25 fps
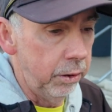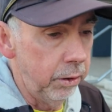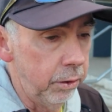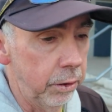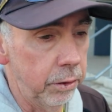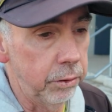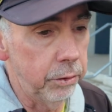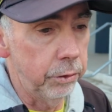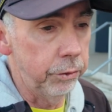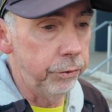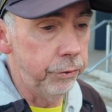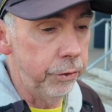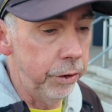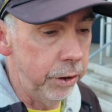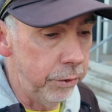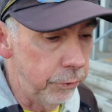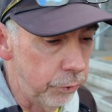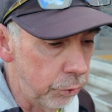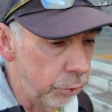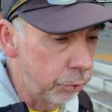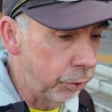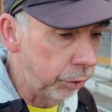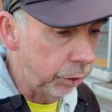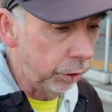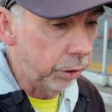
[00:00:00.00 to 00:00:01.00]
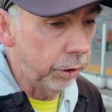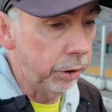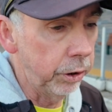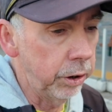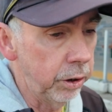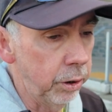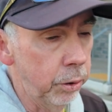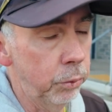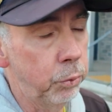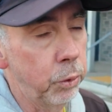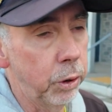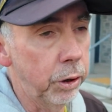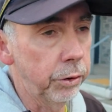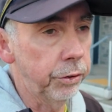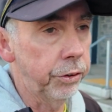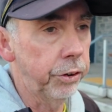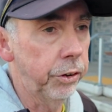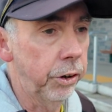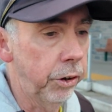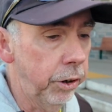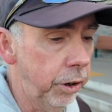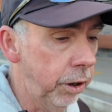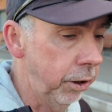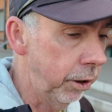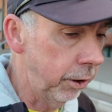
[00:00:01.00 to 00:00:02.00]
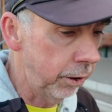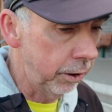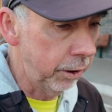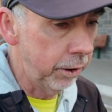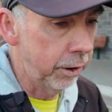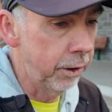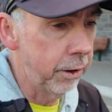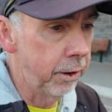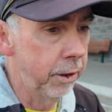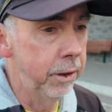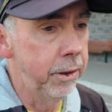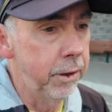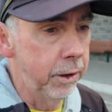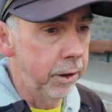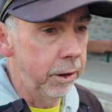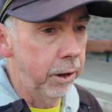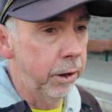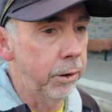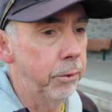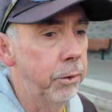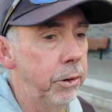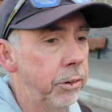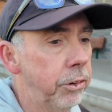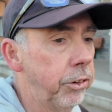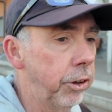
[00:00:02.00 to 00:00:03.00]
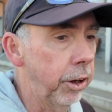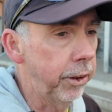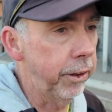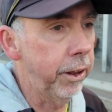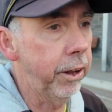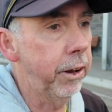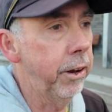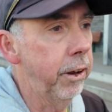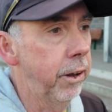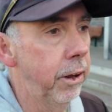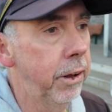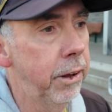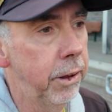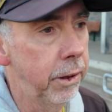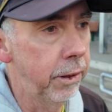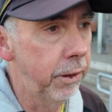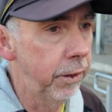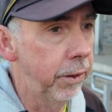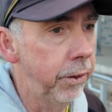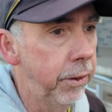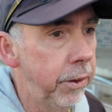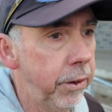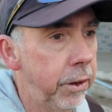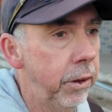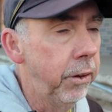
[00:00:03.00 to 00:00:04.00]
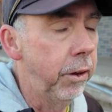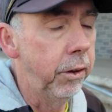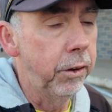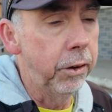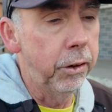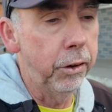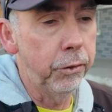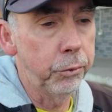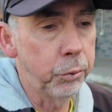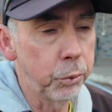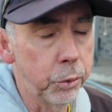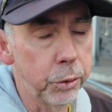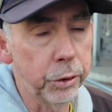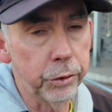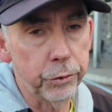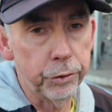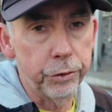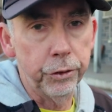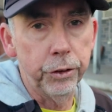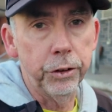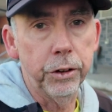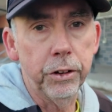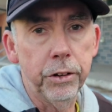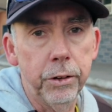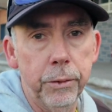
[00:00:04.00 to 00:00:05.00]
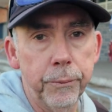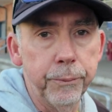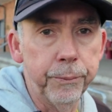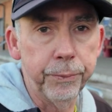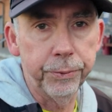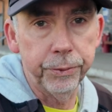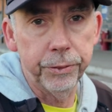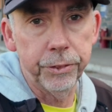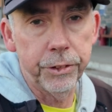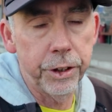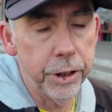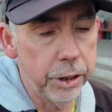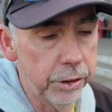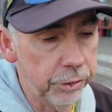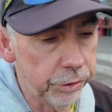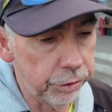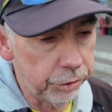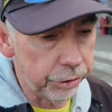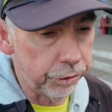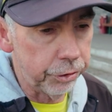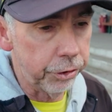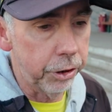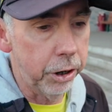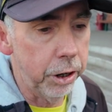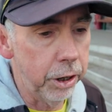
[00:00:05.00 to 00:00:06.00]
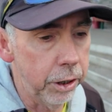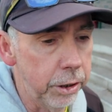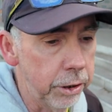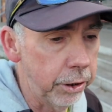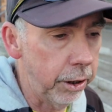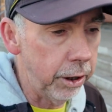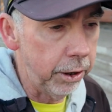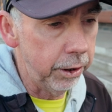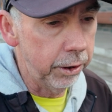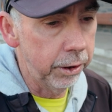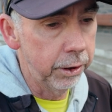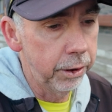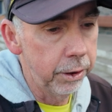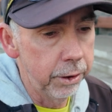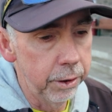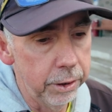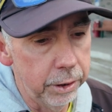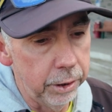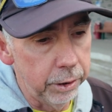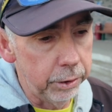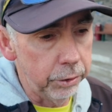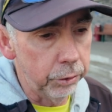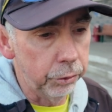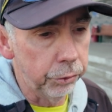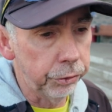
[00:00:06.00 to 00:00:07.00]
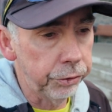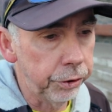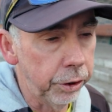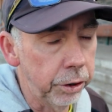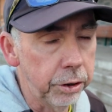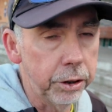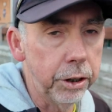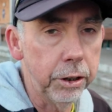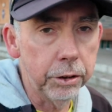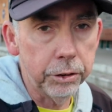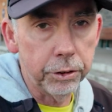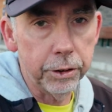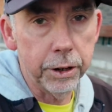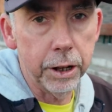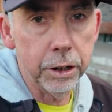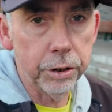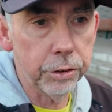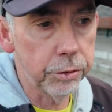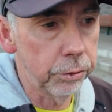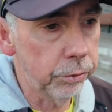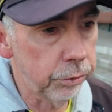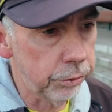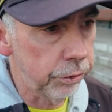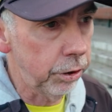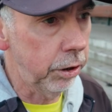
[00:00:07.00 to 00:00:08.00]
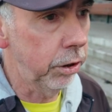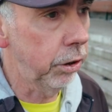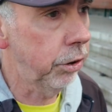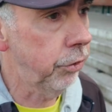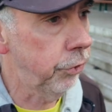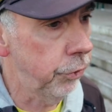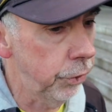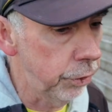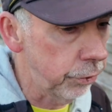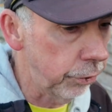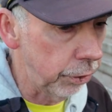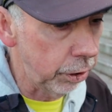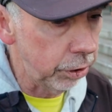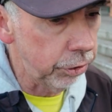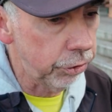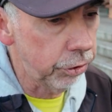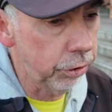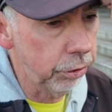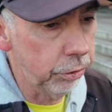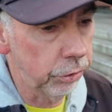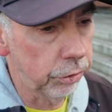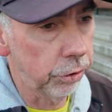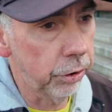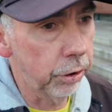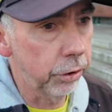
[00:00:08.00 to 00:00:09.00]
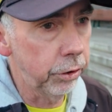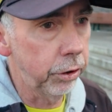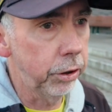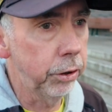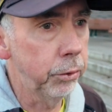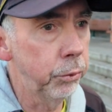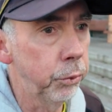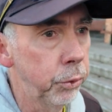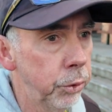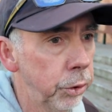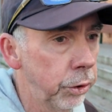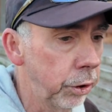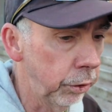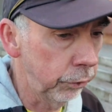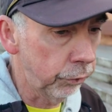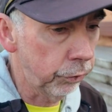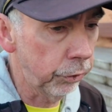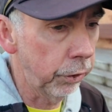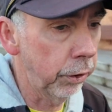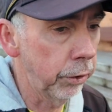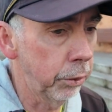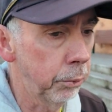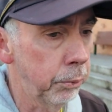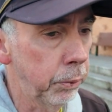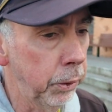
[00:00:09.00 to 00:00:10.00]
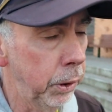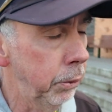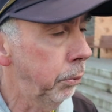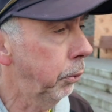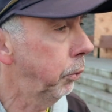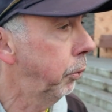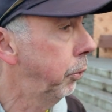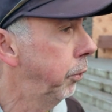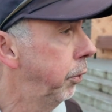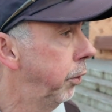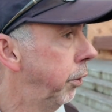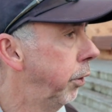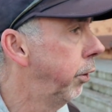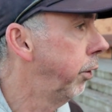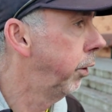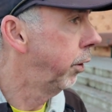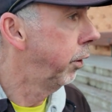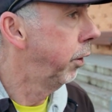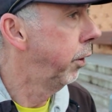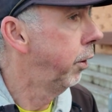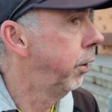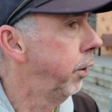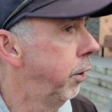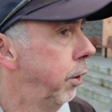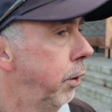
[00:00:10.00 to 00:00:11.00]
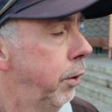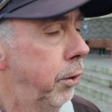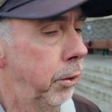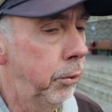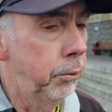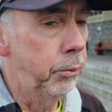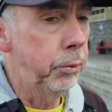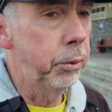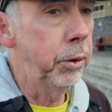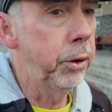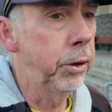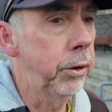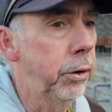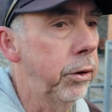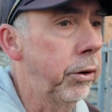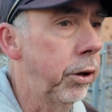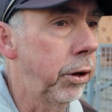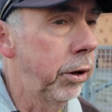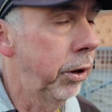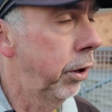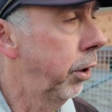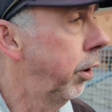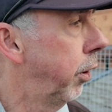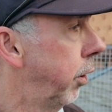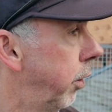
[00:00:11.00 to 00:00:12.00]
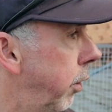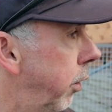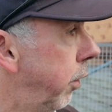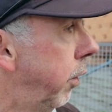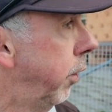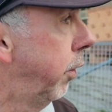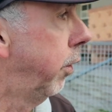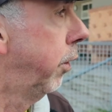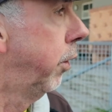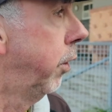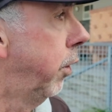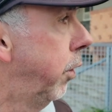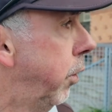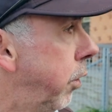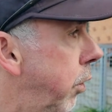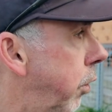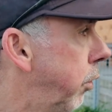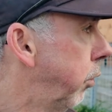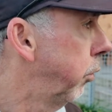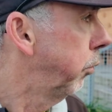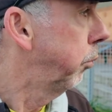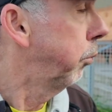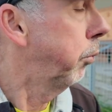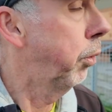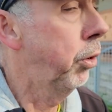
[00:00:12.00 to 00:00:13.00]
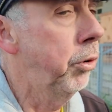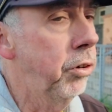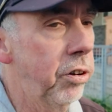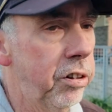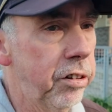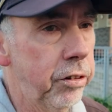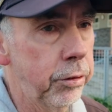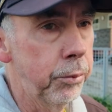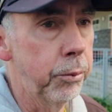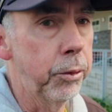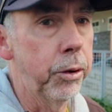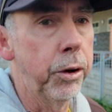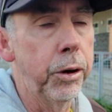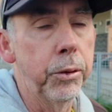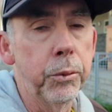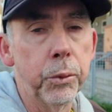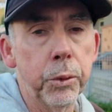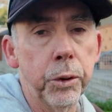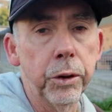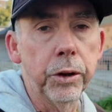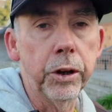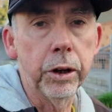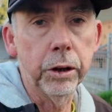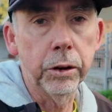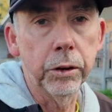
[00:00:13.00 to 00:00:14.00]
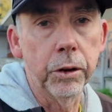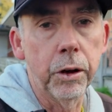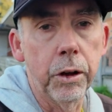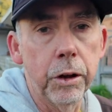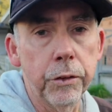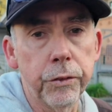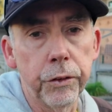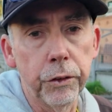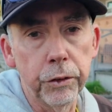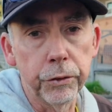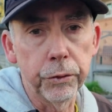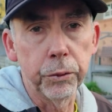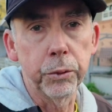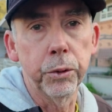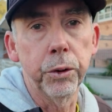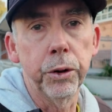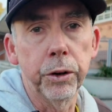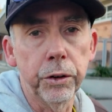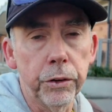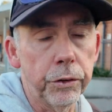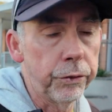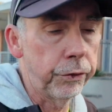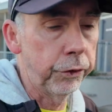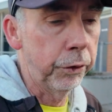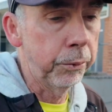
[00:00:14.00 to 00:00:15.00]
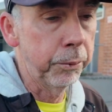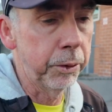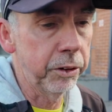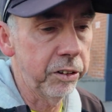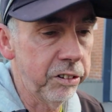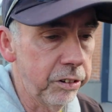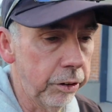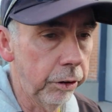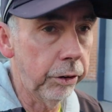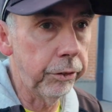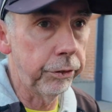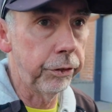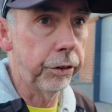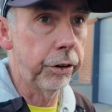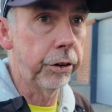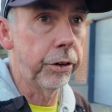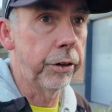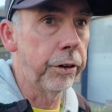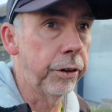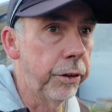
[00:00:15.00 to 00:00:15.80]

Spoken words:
You know, I've never really, well, sorry, I won't say that. I've worked for Tennis Australia and also the International Tennis Federation, so they're working for other people. But most of my working life I've worked for myself,